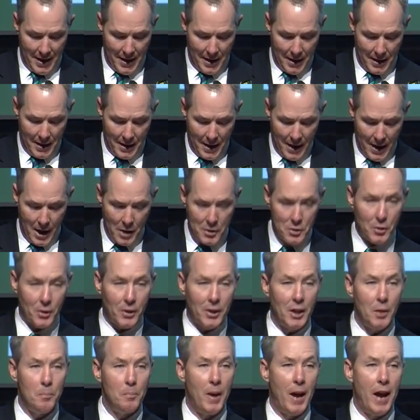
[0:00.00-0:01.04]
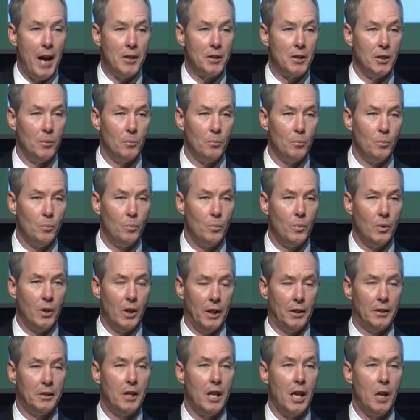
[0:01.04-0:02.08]
uh, as you can imagine,
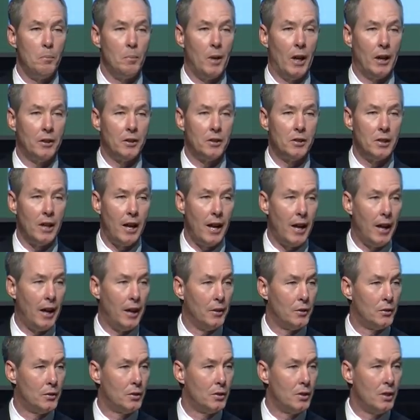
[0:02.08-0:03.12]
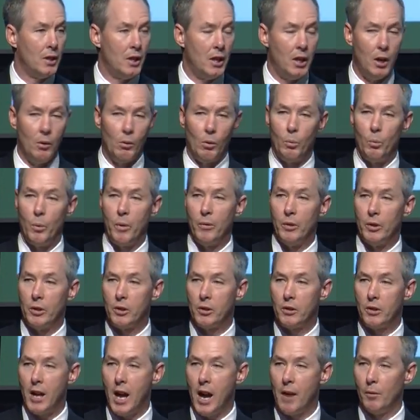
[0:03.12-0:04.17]
a team that size, you know, when we would
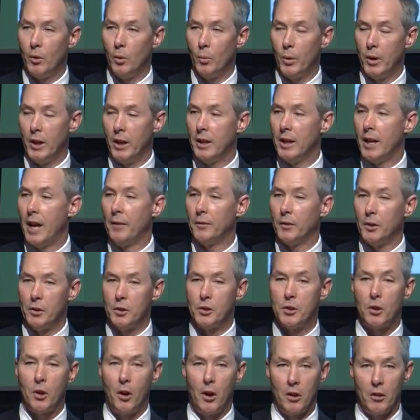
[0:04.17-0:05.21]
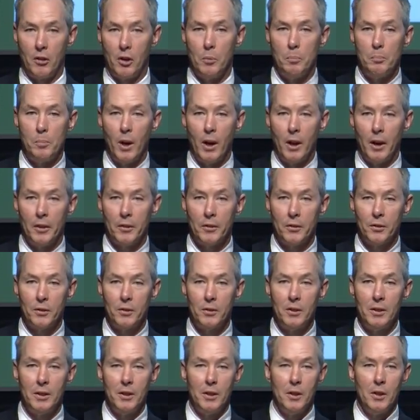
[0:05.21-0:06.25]
travel, we didn't have to charter a
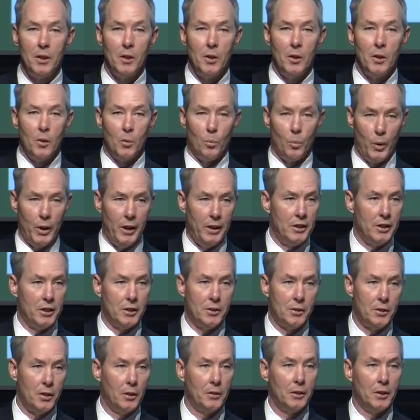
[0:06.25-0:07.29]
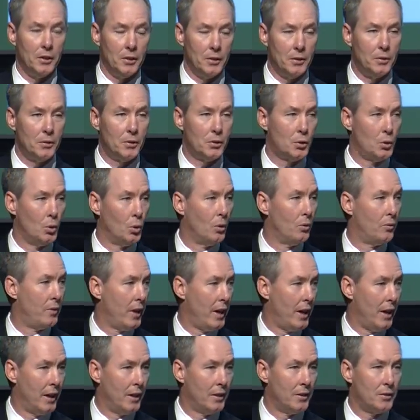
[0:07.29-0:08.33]
bus. We just took the school
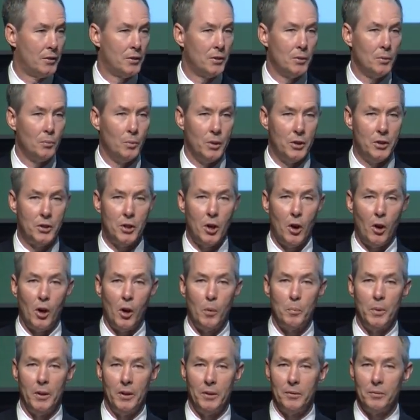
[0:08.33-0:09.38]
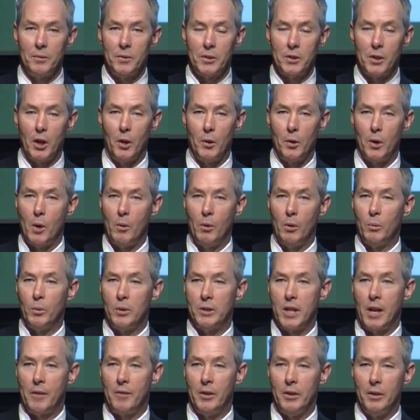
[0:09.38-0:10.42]
vans, would show up, and so no one
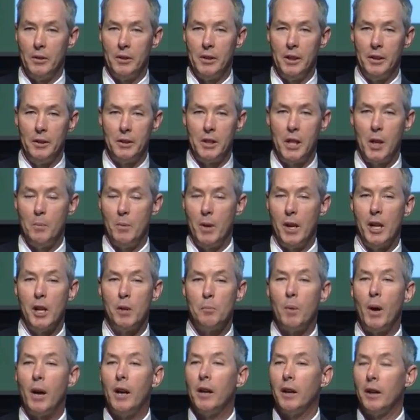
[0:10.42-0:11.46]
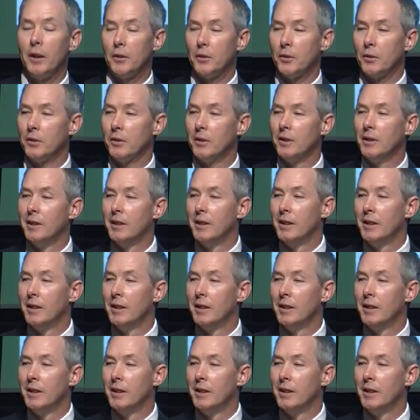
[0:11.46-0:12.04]
was ever intimidated by us.